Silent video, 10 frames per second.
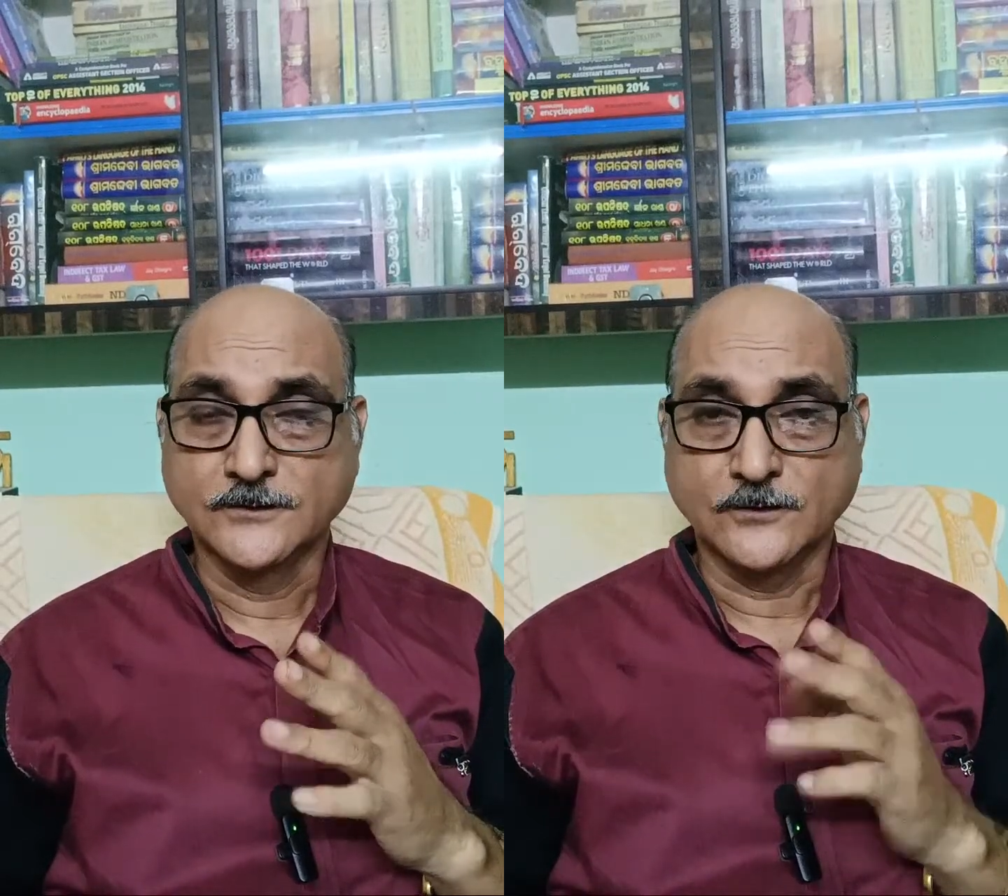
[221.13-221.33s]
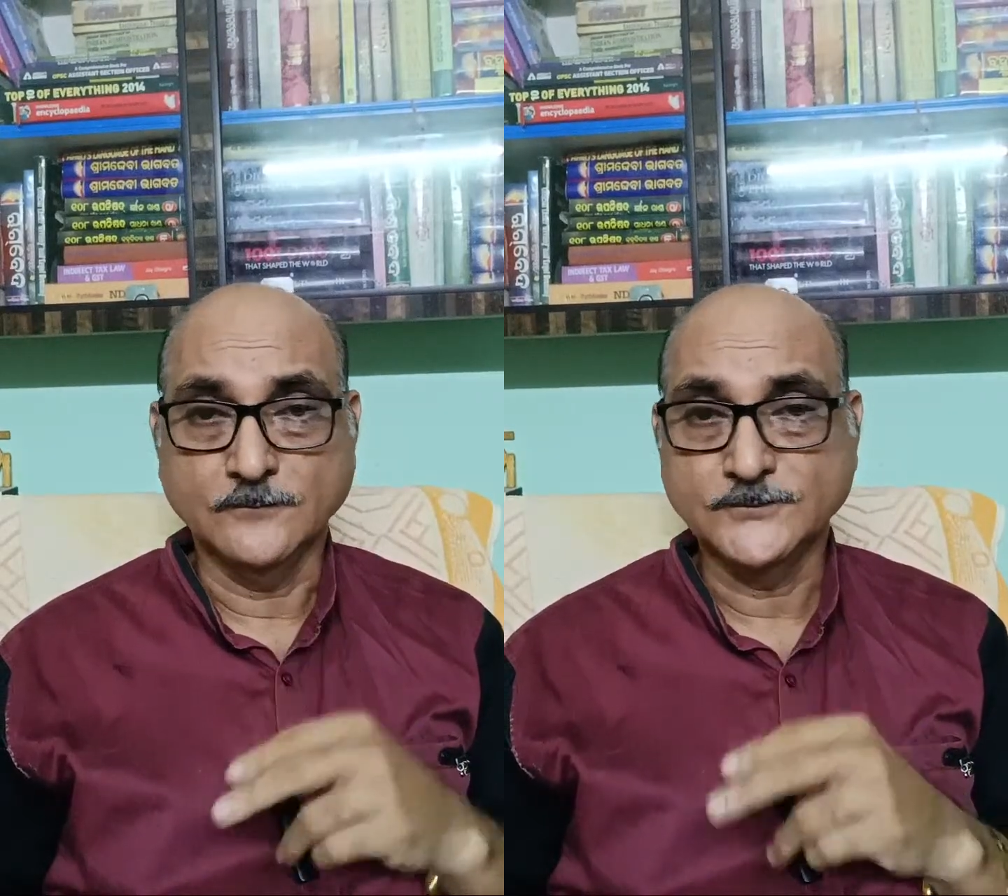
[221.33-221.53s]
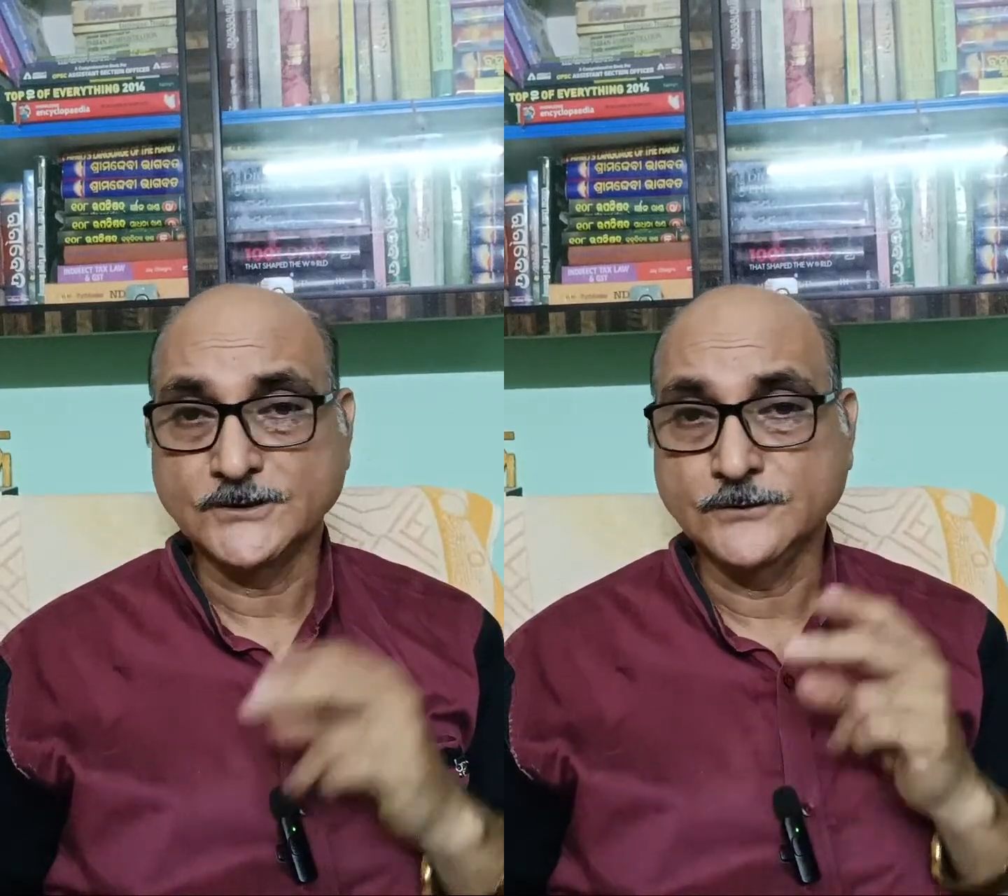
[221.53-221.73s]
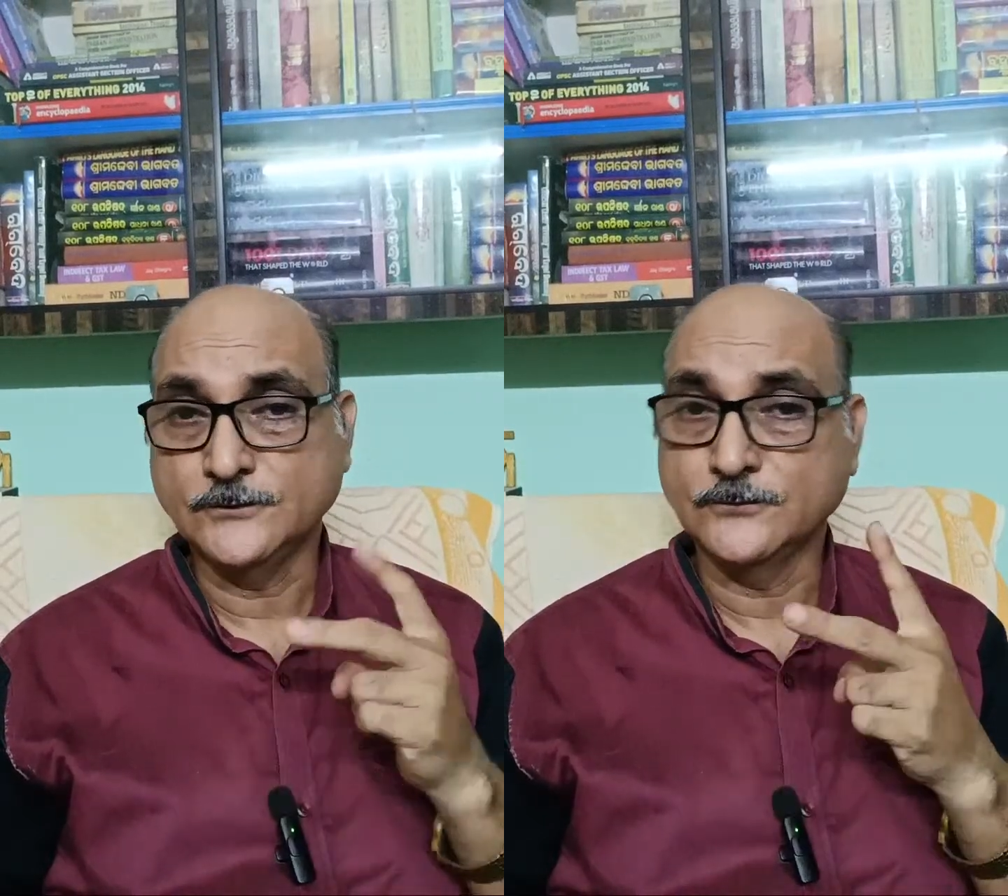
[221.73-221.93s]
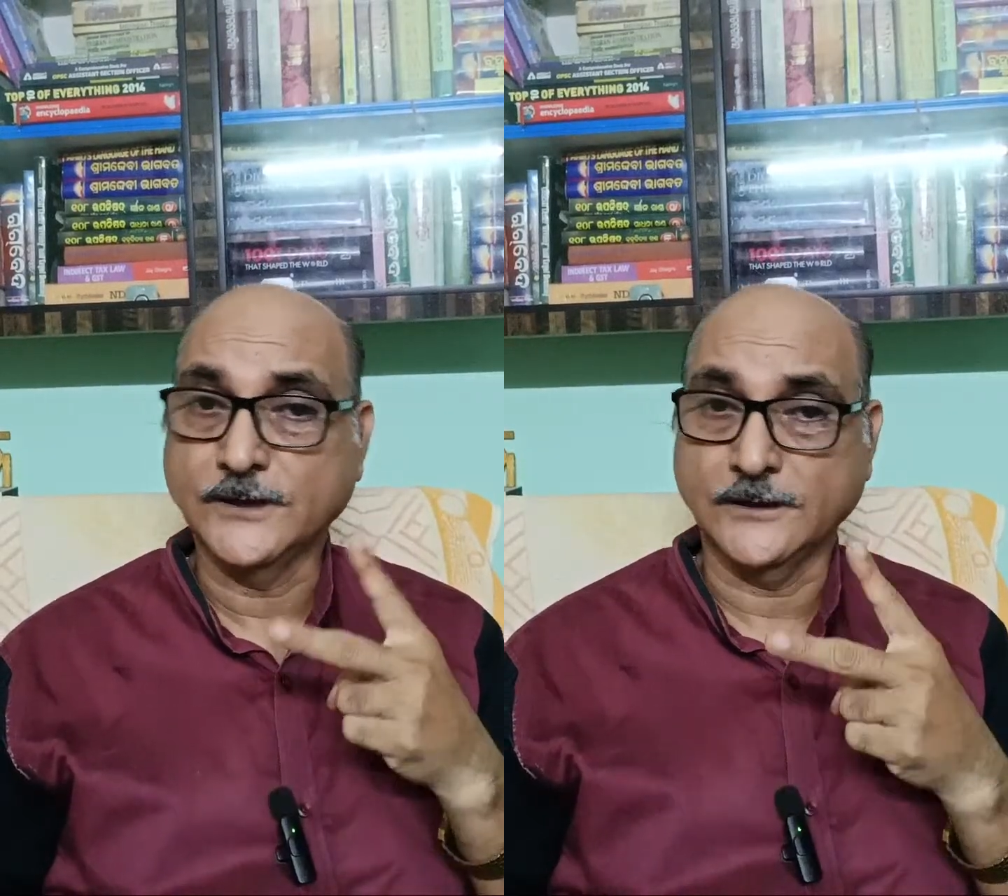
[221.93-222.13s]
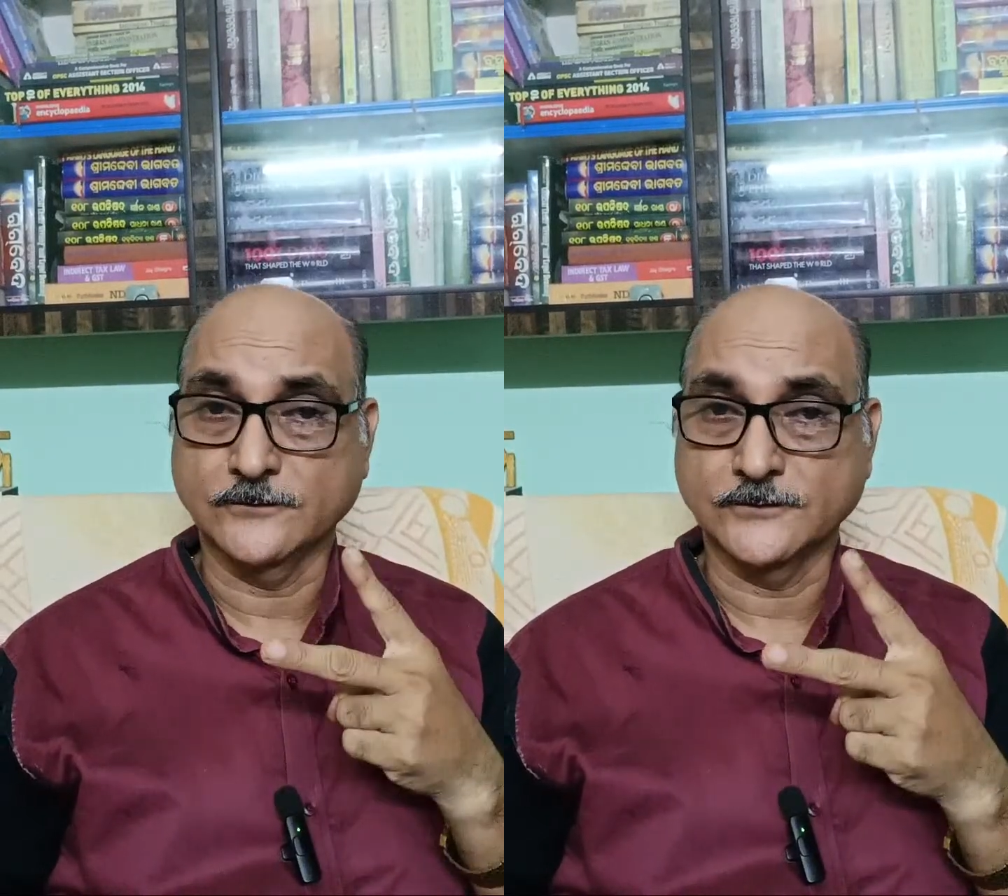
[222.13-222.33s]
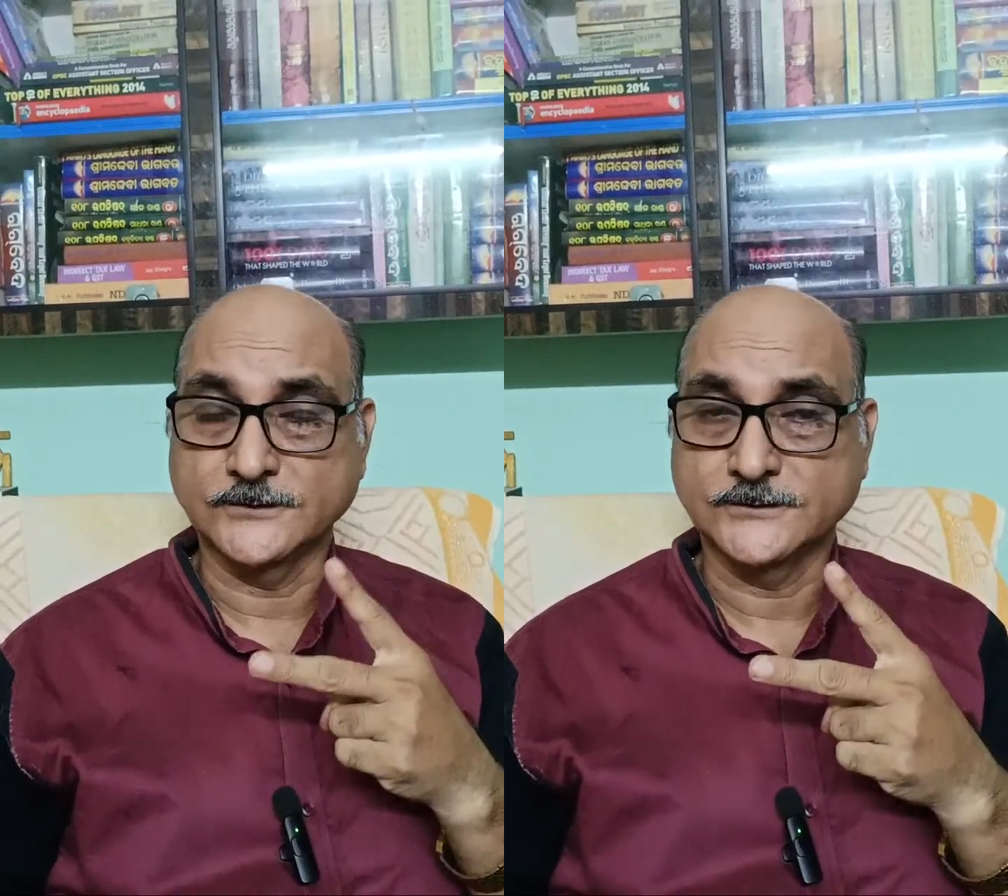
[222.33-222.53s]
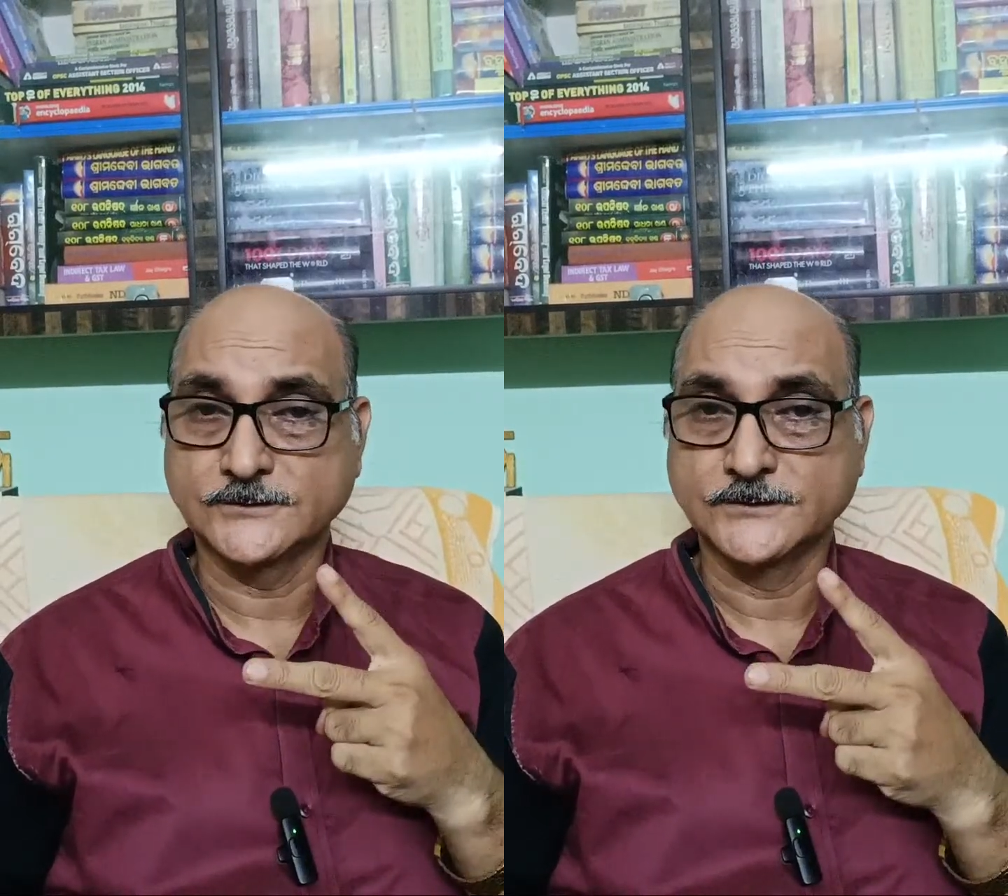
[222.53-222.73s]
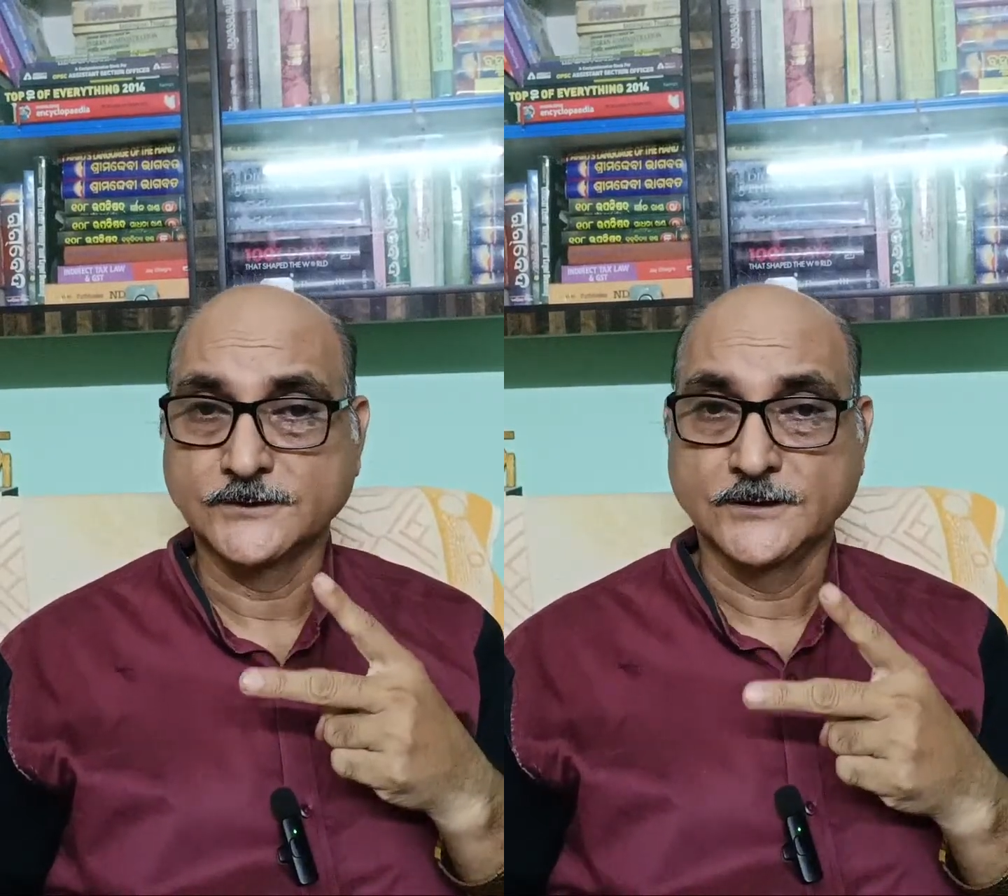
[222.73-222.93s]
comes in two categories: